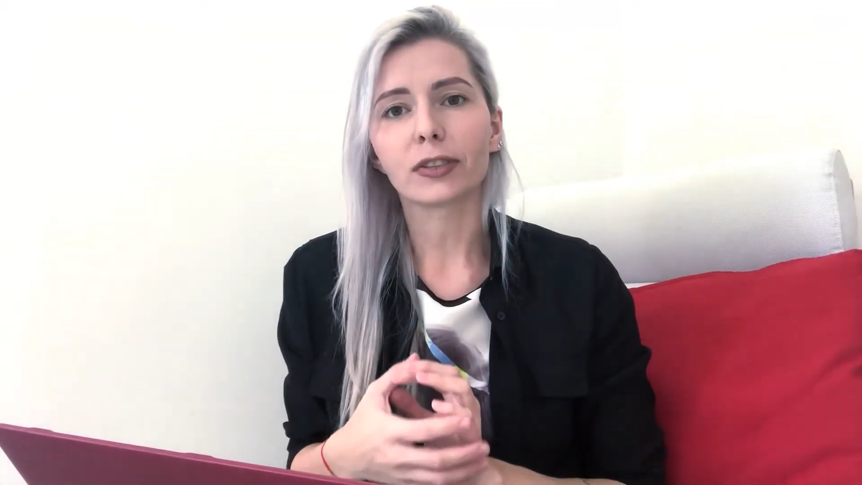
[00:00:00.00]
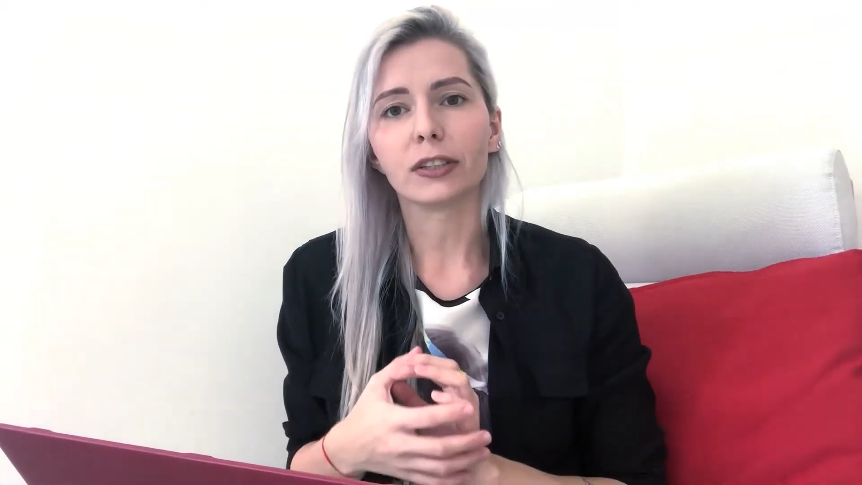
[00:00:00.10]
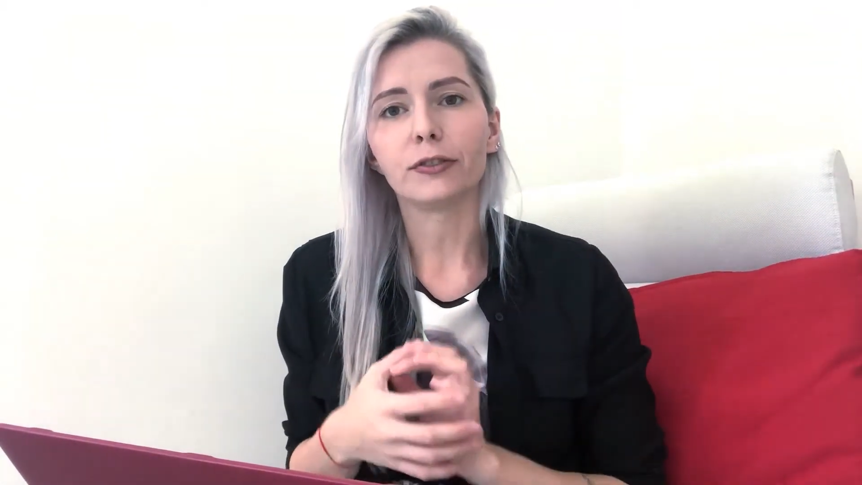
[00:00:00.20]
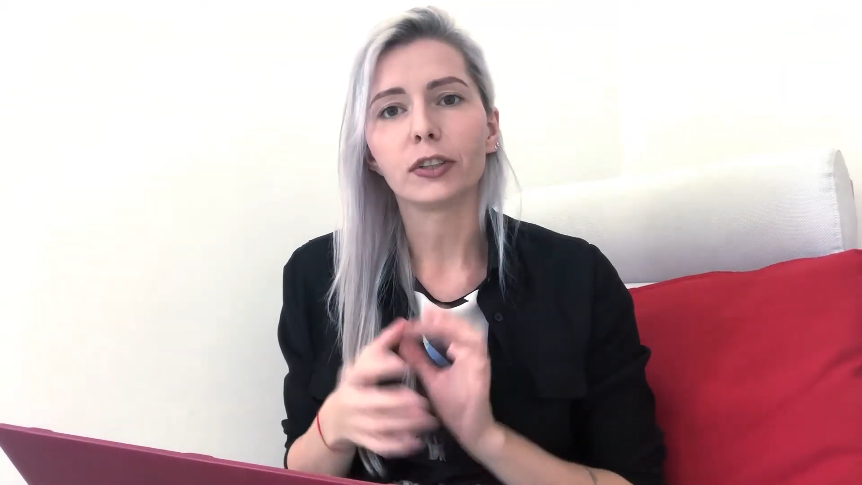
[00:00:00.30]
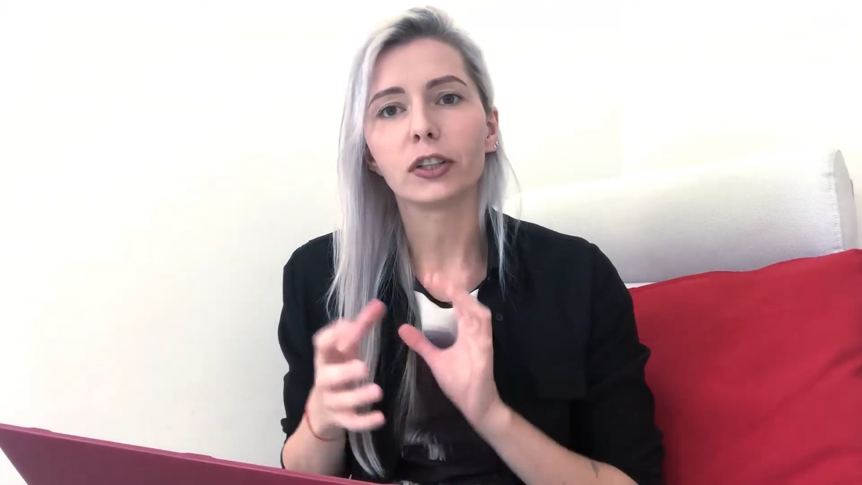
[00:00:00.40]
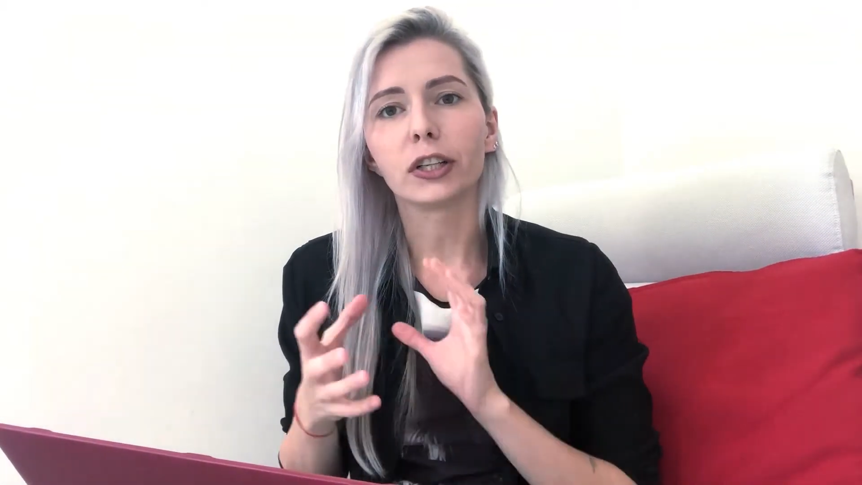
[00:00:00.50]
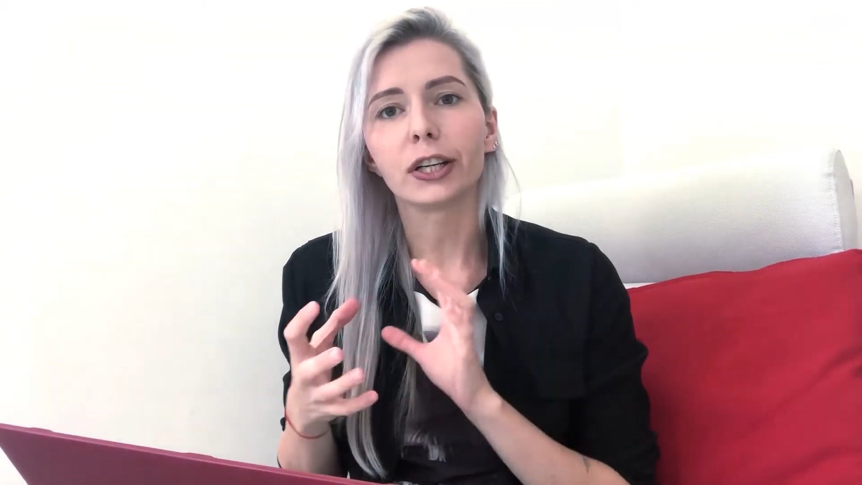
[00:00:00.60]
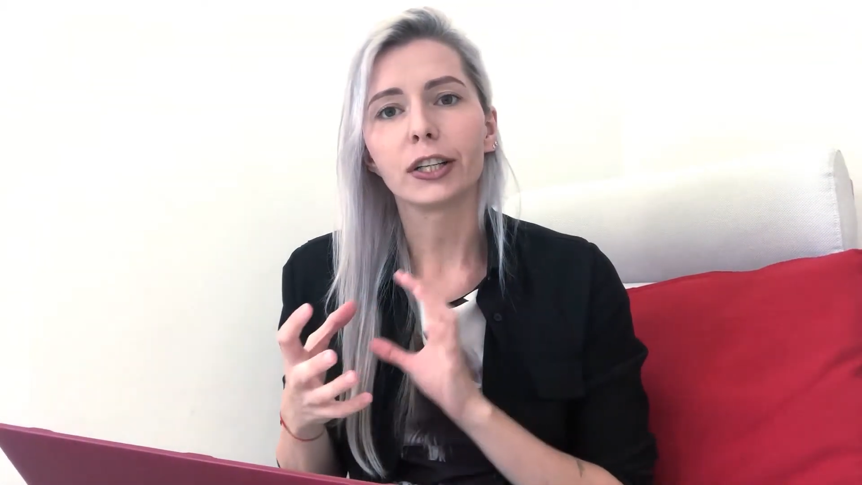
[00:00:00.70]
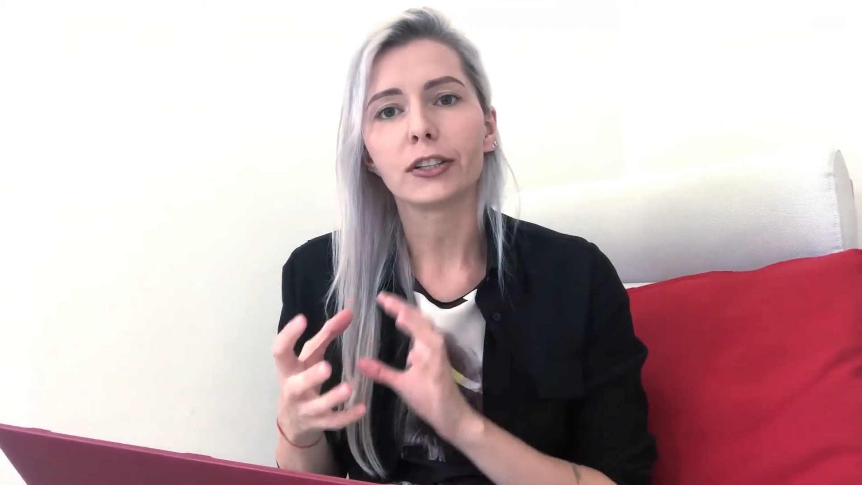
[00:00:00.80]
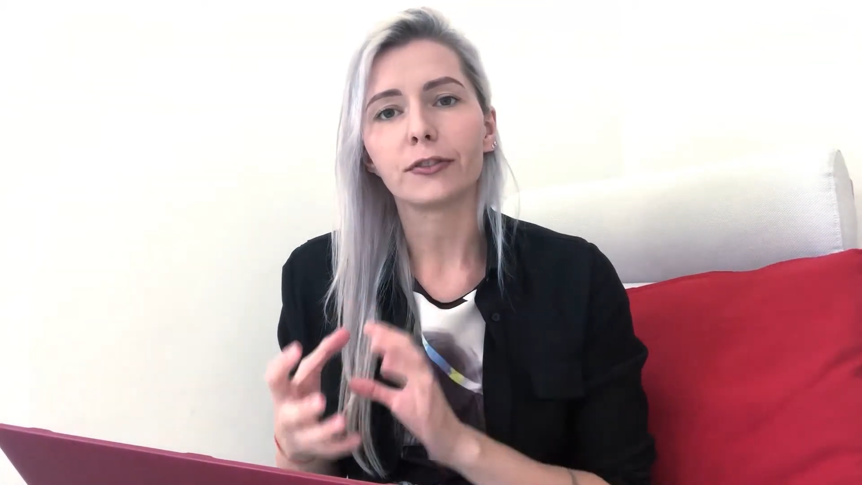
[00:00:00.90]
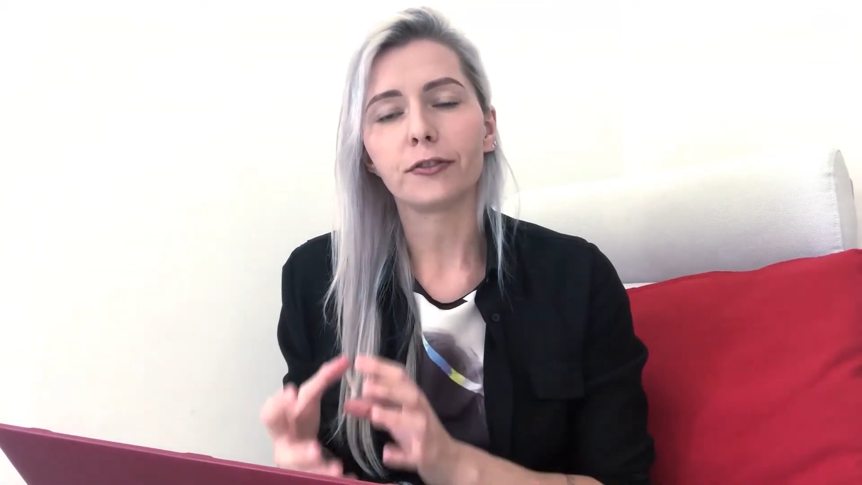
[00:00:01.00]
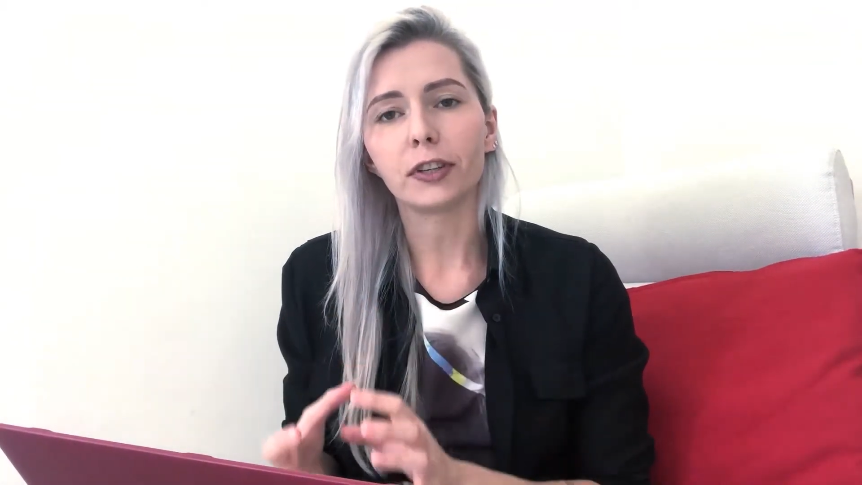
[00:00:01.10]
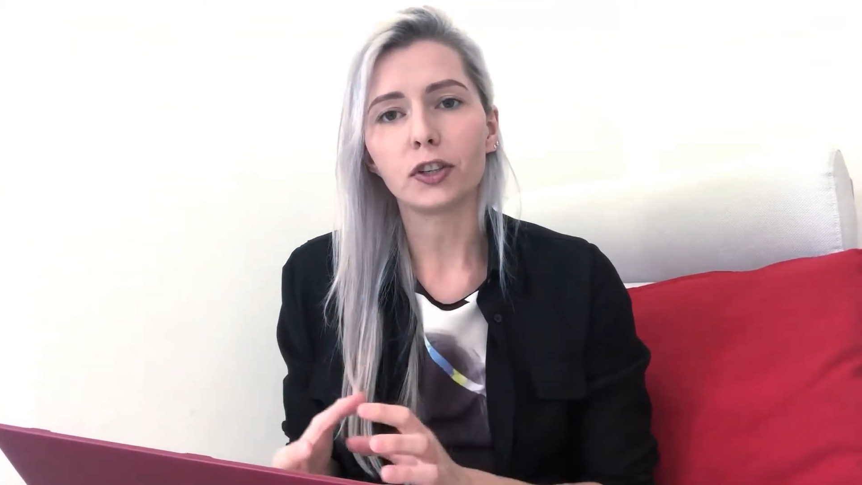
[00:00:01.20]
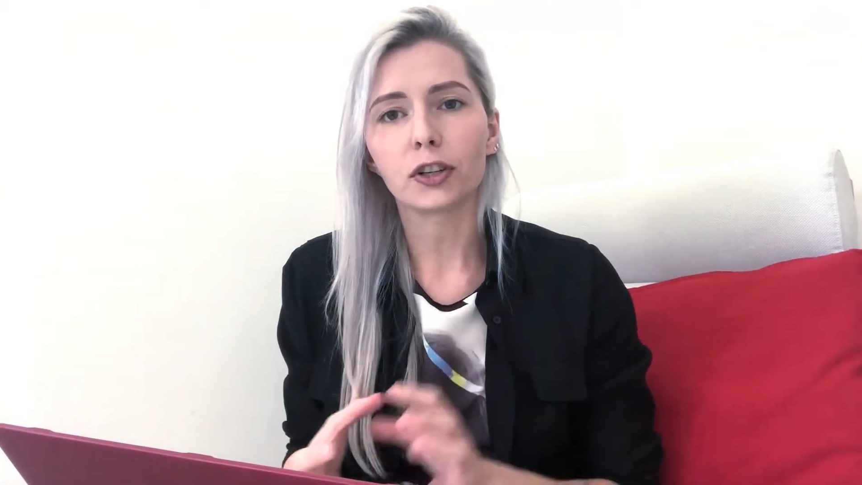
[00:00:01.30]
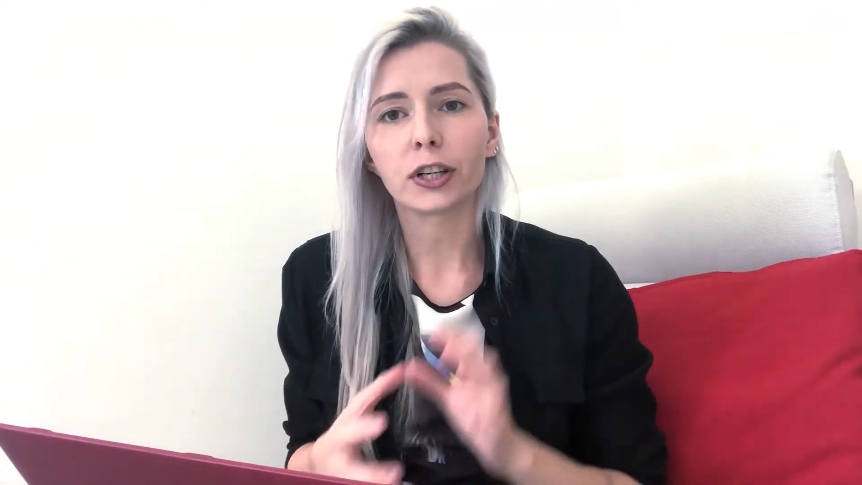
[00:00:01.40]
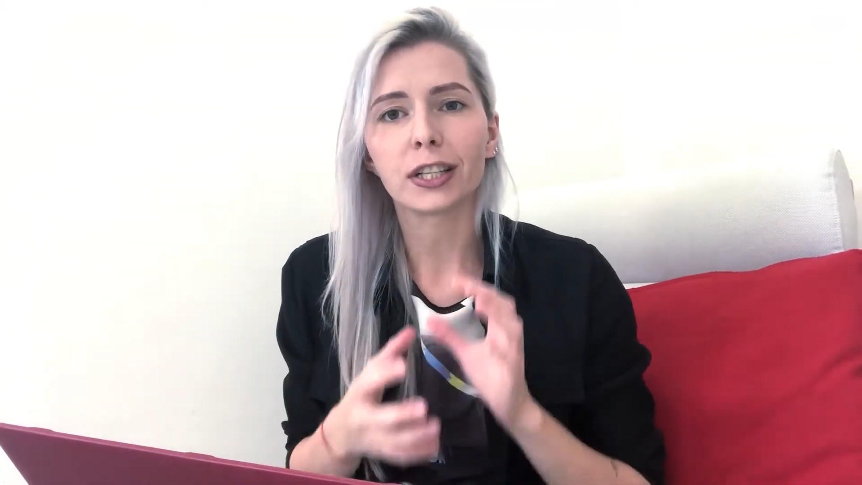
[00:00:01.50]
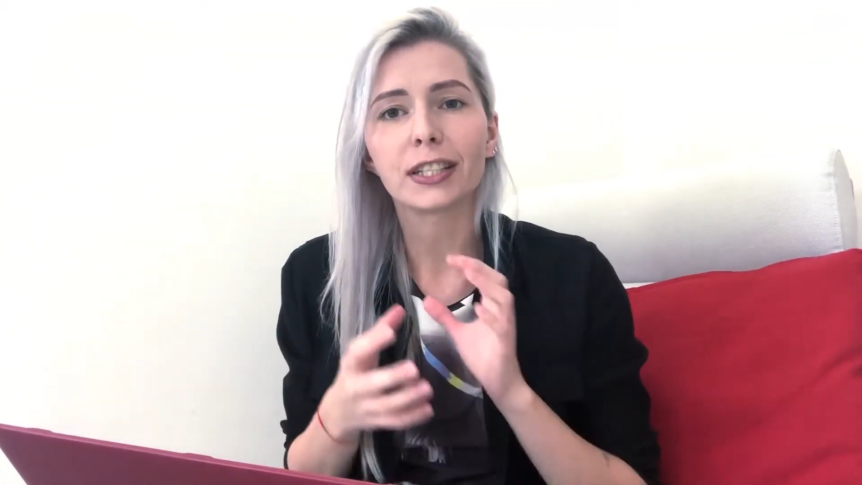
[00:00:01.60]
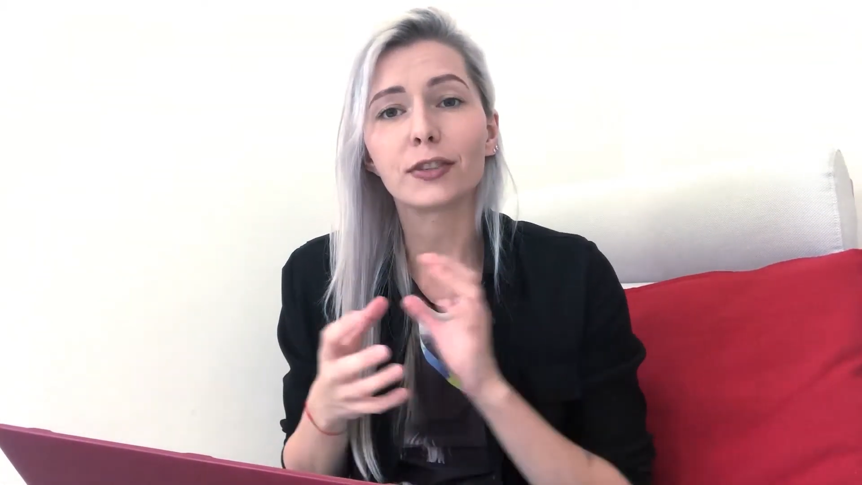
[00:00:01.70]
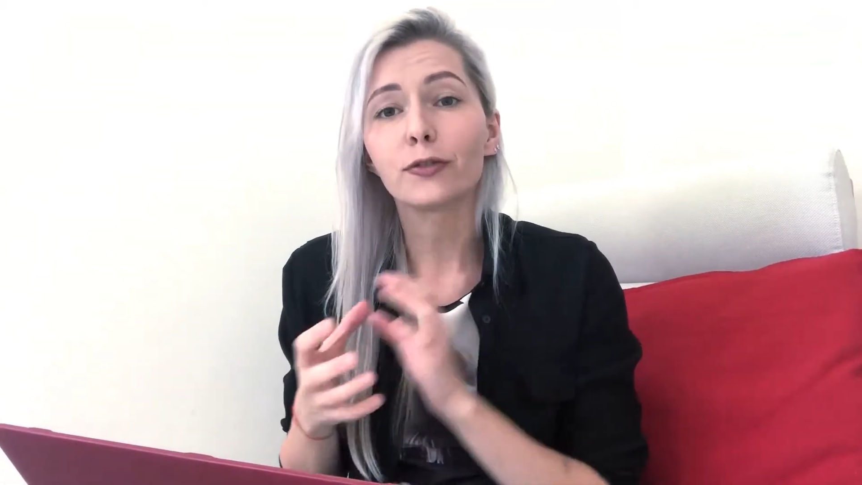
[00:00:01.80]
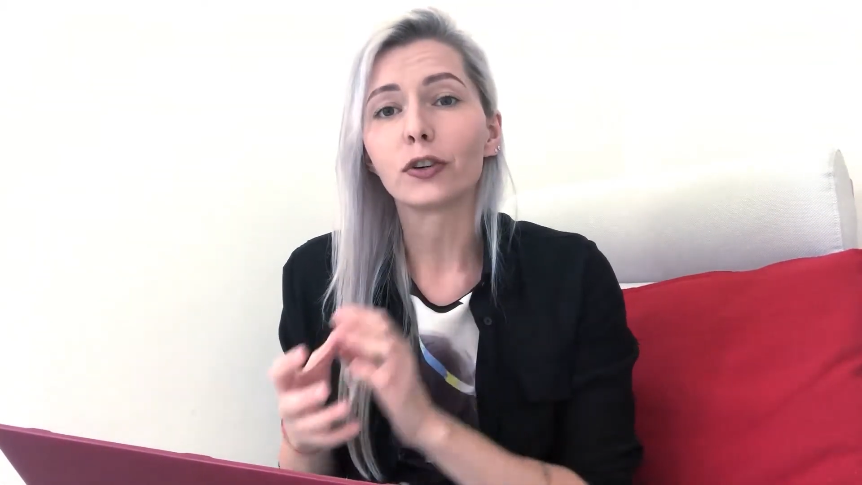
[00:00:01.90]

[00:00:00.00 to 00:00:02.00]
configured features,